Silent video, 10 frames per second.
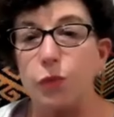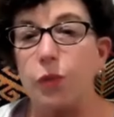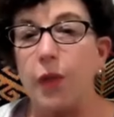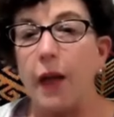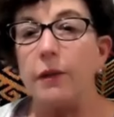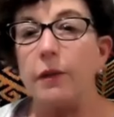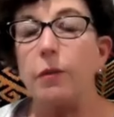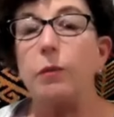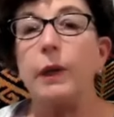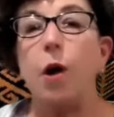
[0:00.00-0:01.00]
then
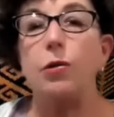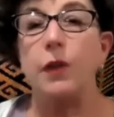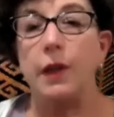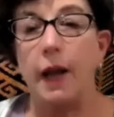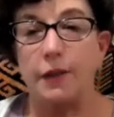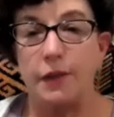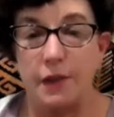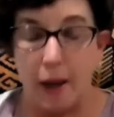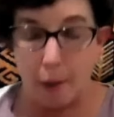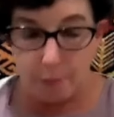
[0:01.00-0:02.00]
we go to the next
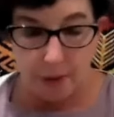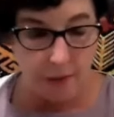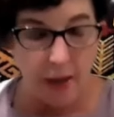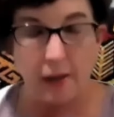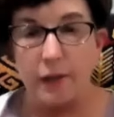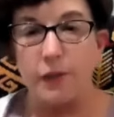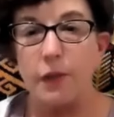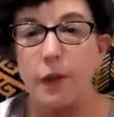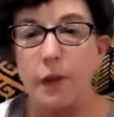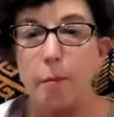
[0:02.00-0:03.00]
step, and that is
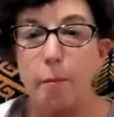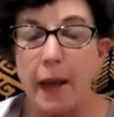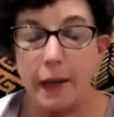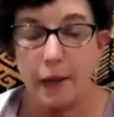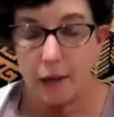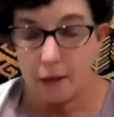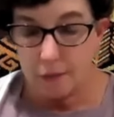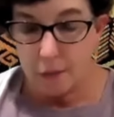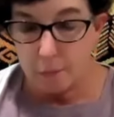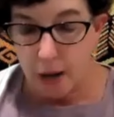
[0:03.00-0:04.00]
making
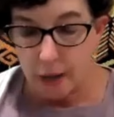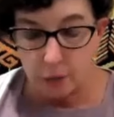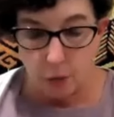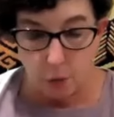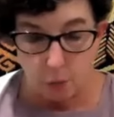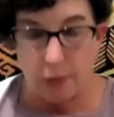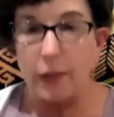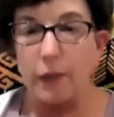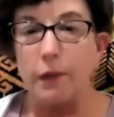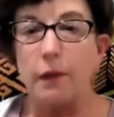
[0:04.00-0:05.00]
the microbe
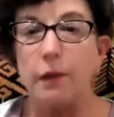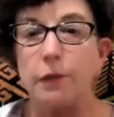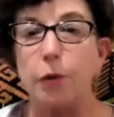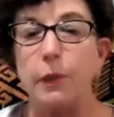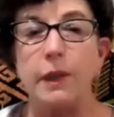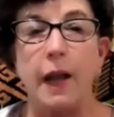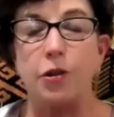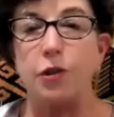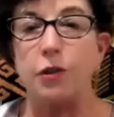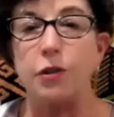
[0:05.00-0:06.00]
in
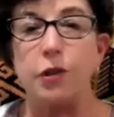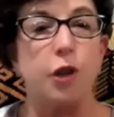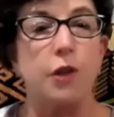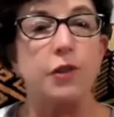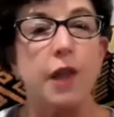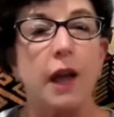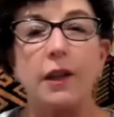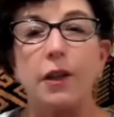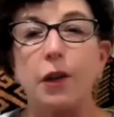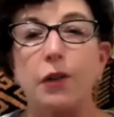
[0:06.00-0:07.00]
fermentation. So just
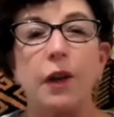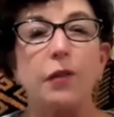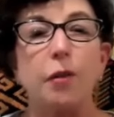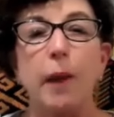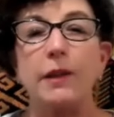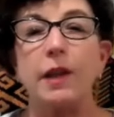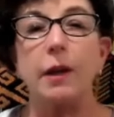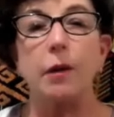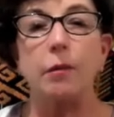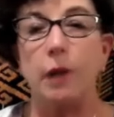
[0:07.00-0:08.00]
like you're
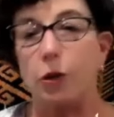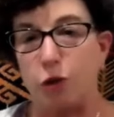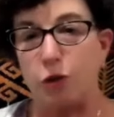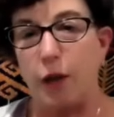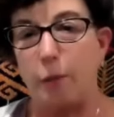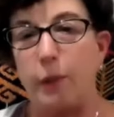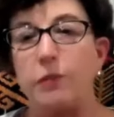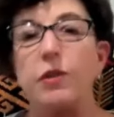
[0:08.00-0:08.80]
fermenting, not just like, but